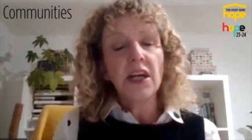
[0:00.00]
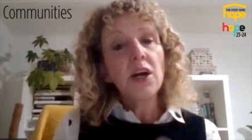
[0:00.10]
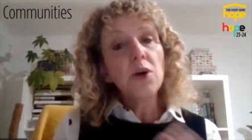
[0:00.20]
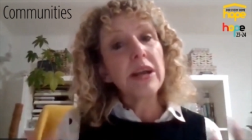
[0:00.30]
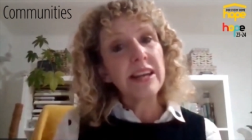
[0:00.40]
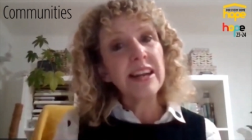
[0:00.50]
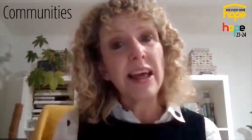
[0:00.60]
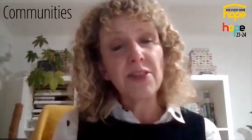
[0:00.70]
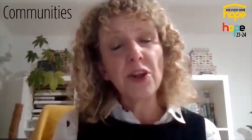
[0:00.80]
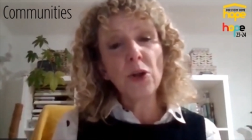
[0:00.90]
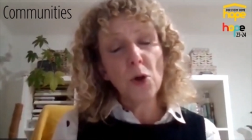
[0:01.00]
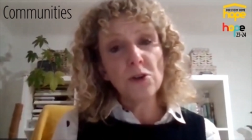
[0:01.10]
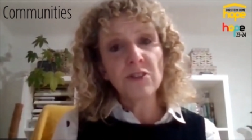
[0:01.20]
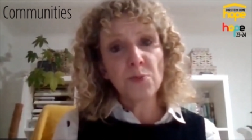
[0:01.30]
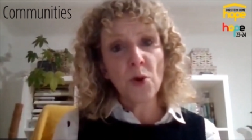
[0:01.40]
We're going to let the
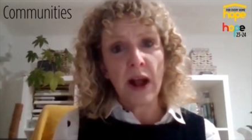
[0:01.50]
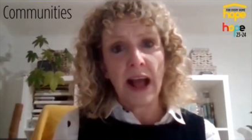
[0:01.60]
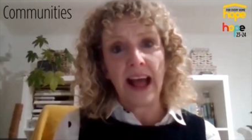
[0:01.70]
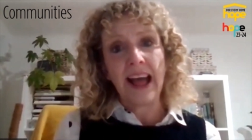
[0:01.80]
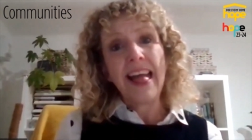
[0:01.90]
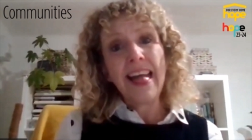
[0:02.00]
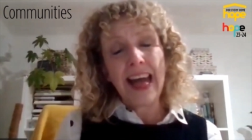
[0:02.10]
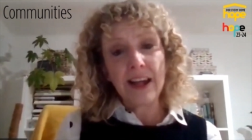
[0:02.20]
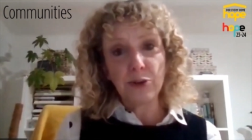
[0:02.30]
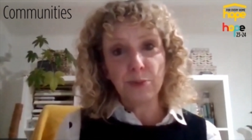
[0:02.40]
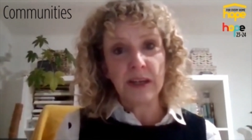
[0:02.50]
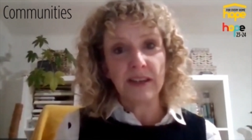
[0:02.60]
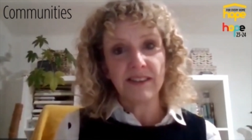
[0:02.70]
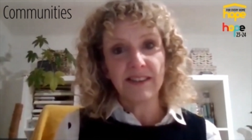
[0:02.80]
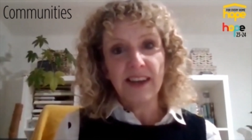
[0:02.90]
Lord's Prayer help
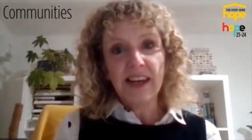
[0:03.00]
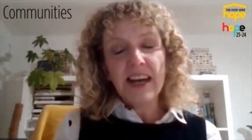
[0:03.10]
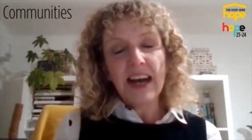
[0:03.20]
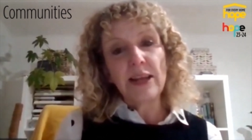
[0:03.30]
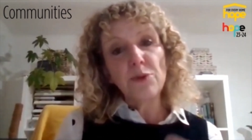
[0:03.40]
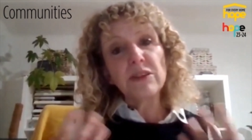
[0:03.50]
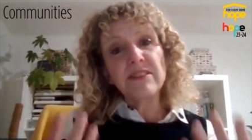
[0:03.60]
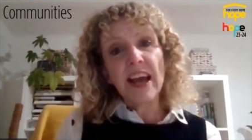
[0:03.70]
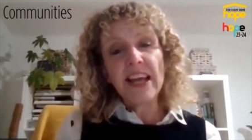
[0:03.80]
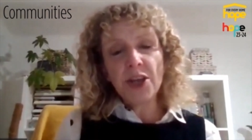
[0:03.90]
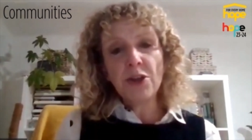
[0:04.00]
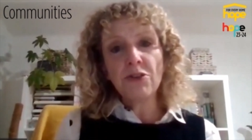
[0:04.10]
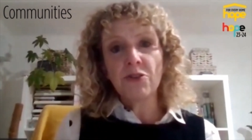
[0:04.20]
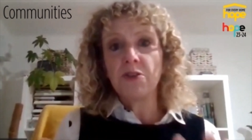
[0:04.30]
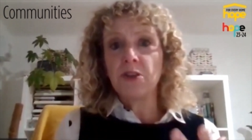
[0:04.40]
us, and it will take you
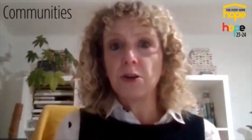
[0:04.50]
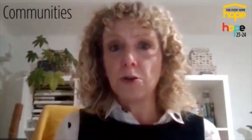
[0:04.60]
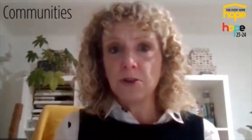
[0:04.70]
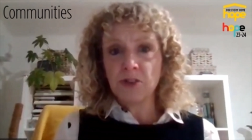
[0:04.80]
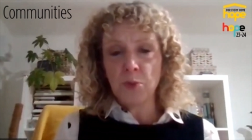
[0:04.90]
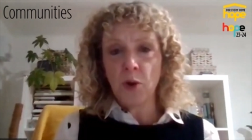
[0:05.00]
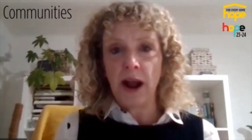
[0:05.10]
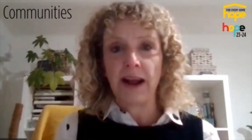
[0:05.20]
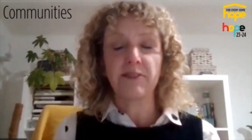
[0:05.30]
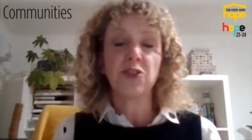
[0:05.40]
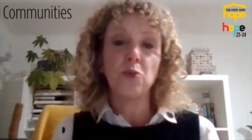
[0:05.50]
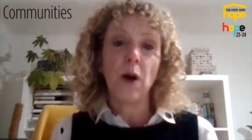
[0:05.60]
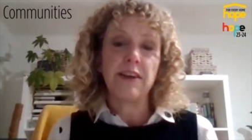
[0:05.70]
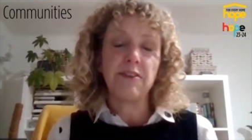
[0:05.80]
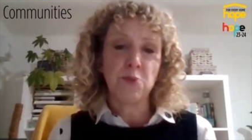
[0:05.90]
through the Lord's Prayer as a
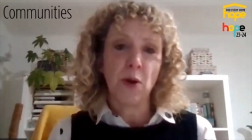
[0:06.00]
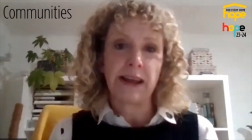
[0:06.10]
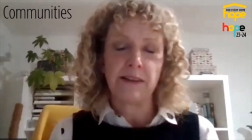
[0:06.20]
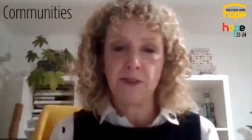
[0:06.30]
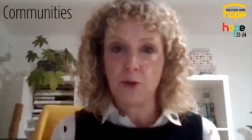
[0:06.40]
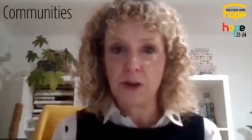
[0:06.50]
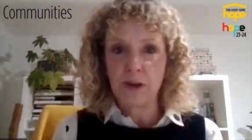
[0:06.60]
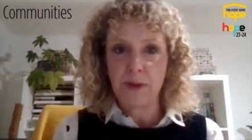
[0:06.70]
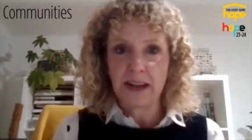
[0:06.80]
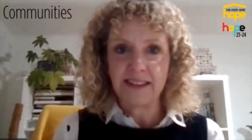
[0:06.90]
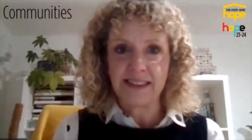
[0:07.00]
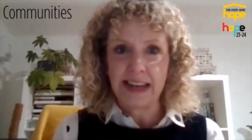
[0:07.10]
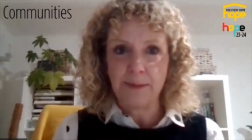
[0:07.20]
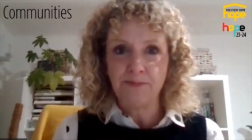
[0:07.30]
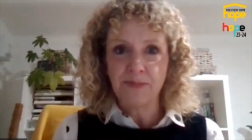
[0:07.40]
way of praying for your
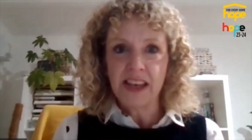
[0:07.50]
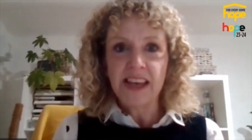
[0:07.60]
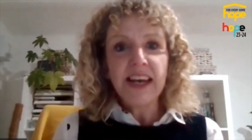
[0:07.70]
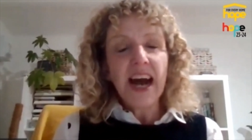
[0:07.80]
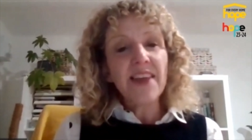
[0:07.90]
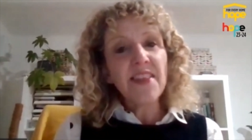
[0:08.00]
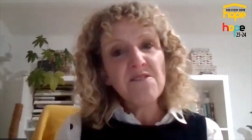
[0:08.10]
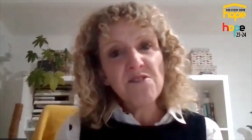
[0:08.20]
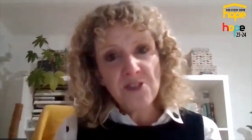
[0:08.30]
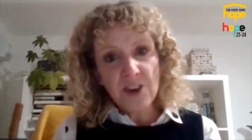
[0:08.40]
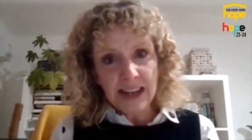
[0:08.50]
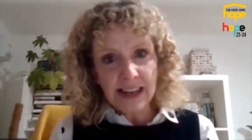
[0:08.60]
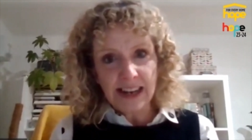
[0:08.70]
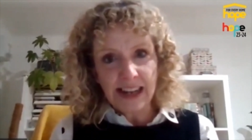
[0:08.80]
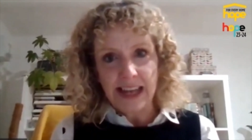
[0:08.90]
community. And then
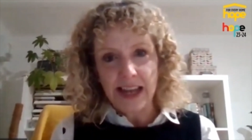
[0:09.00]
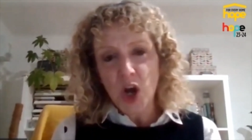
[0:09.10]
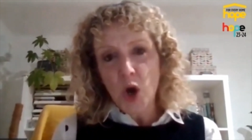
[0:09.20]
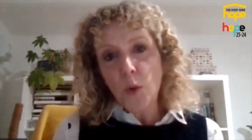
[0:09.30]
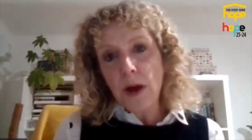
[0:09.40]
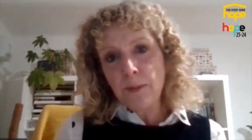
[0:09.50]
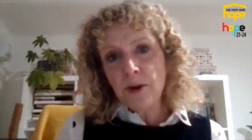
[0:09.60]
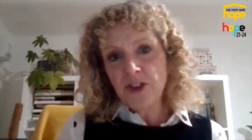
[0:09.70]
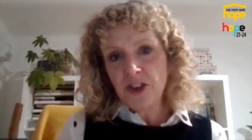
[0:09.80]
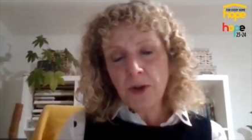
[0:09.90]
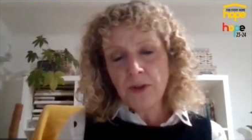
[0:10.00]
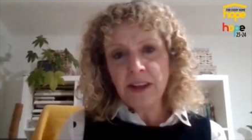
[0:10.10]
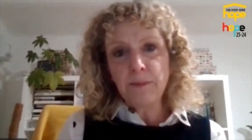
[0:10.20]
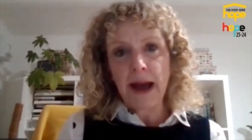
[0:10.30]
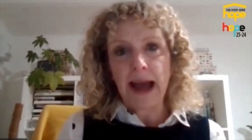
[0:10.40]
finally, we're
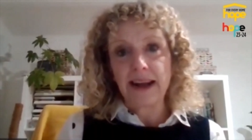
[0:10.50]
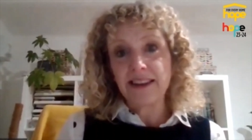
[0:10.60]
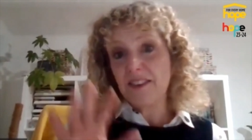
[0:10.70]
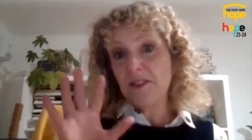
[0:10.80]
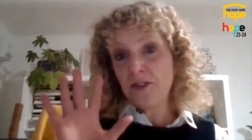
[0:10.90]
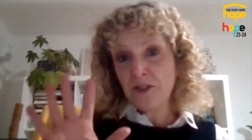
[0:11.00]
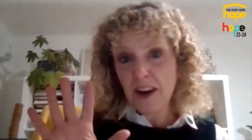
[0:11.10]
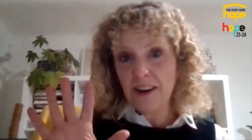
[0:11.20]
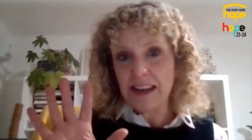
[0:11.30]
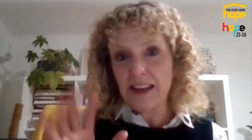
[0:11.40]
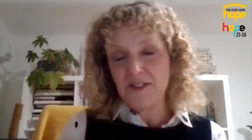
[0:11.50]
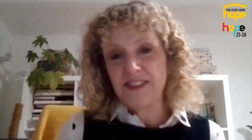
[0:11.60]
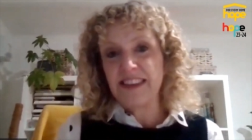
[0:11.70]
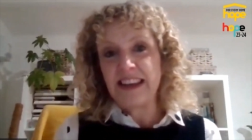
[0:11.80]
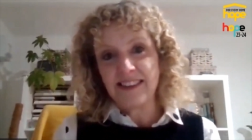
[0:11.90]
producing packs of five
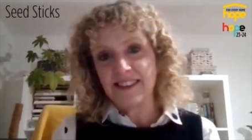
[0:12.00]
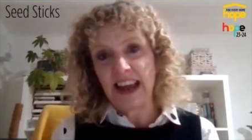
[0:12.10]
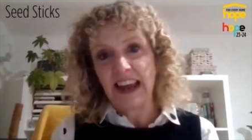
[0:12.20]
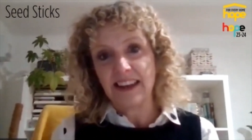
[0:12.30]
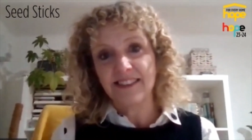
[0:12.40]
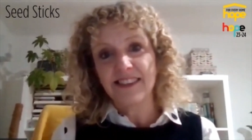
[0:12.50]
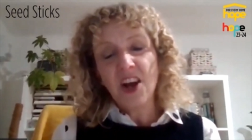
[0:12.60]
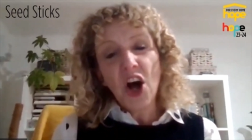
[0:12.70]
seed sticks.